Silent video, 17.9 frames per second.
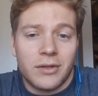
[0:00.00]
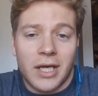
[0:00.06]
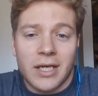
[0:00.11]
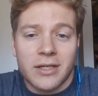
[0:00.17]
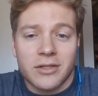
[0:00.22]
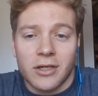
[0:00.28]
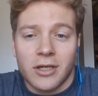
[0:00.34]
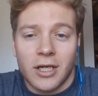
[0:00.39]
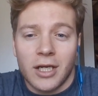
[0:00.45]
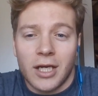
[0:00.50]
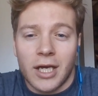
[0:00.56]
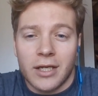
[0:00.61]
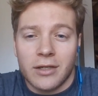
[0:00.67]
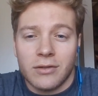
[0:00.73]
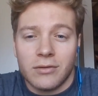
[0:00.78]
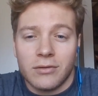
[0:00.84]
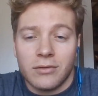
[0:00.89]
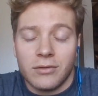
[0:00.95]
things are going to
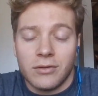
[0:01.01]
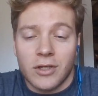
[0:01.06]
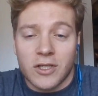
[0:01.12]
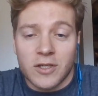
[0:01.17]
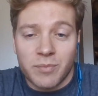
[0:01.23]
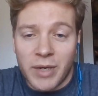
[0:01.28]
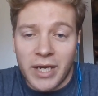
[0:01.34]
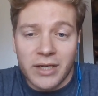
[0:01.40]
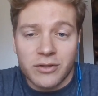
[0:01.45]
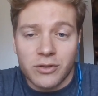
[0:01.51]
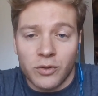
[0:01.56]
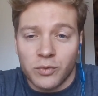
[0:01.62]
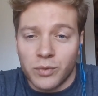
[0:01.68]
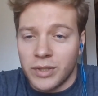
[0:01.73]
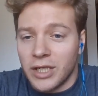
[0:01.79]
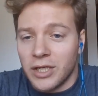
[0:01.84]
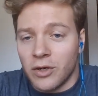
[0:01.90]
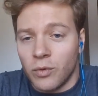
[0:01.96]
get dismantled
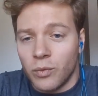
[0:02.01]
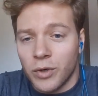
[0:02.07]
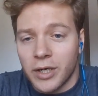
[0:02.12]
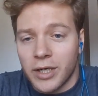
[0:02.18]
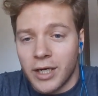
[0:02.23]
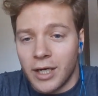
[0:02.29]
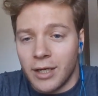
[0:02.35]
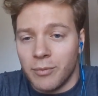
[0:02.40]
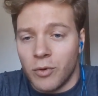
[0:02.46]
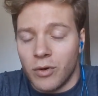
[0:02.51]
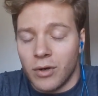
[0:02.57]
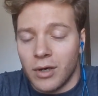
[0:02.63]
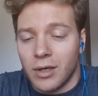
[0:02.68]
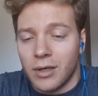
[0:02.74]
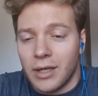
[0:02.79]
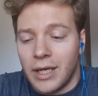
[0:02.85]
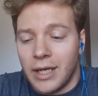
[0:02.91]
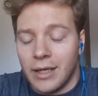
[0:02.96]
when they don't work
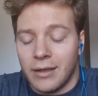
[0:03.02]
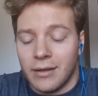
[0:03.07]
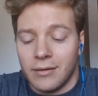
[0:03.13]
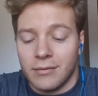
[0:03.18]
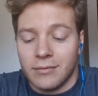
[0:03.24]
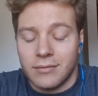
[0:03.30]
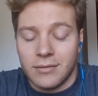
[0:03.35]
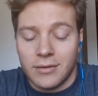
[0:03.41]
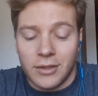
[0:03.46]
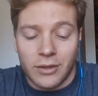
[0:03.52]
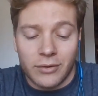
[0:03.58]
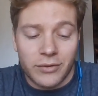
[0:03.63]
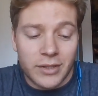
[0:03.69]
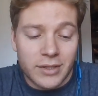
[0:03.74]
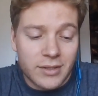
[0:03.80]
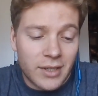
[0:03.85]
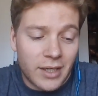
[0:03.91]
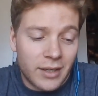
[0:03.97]
anymore. And
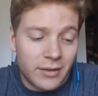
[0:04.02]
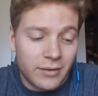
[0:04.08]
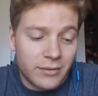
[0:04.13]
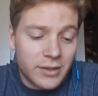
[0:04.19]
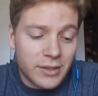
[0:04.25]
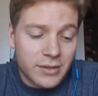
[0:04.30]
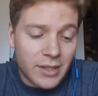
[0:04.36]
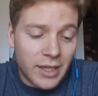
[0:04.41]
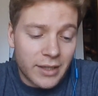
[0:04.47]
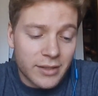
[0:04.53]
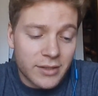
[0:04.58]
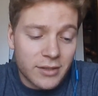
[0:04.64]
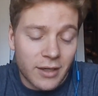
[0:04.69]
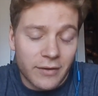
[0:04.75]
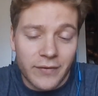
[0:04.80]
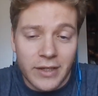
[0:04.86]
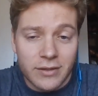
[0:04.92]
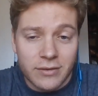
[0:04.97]
this kind of
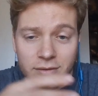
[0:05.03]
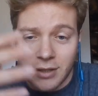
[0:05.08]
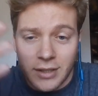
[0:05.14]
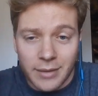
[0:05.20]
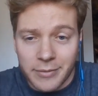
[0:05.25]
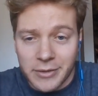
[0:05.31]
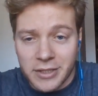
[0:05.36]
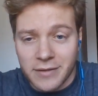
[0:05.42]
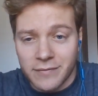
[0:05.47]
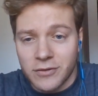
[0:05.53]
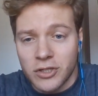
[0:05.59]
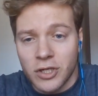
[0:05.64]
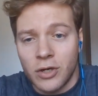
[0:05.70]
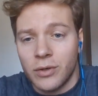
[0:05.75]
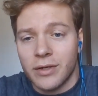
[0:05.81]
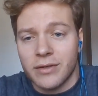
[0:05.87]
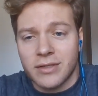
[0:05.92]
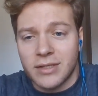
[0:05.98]
stuff, as the Democrats have
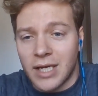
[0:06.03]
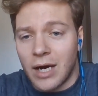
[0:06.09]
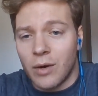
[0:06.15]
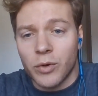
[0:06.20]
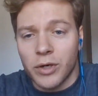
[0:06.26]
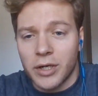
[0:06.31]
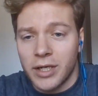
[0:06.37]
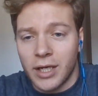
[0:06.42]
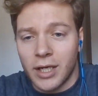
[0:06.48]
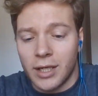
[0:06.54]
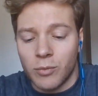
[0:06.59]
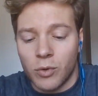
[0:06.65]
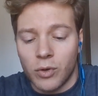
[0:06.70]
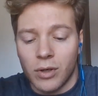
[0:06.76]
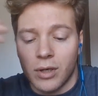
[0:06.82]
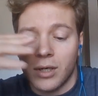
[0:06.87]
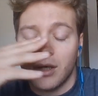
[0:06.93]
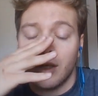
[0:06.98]
shown, is not working
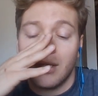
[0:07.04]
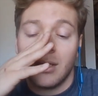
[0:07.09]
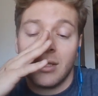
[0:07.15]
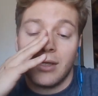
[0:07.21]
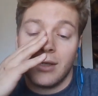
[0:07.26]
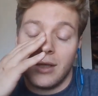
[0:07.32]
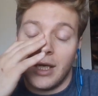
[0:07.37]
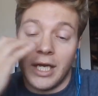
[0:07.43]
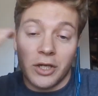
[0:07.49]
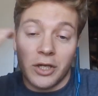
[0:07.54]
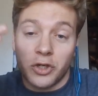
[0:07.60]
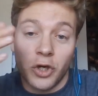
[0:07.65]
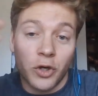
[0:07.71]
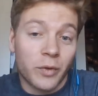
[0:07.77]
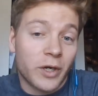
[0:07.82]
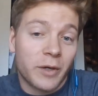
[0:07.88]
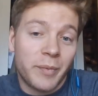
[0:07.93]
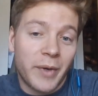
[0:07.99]
anymore. It
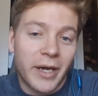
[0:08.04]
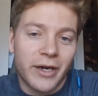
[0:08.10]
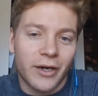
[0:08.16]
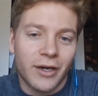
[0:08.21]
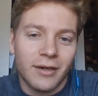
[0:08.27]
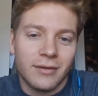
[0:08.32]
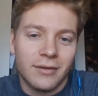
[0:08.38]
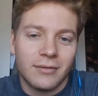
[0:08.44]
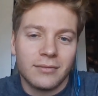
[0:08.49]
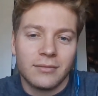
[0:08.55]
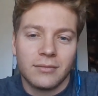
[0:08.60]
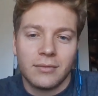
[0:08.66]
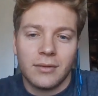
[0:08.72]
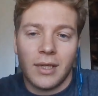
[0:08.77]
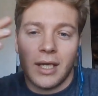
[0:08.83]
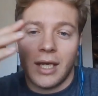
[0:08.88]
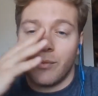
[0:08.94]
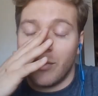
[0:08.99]
could work better,
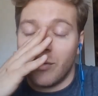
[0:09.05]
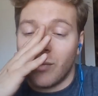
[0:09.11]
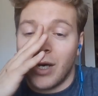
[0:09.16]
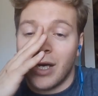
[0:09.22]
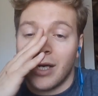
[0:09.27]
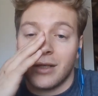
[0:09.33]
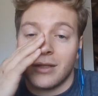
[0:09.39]
and we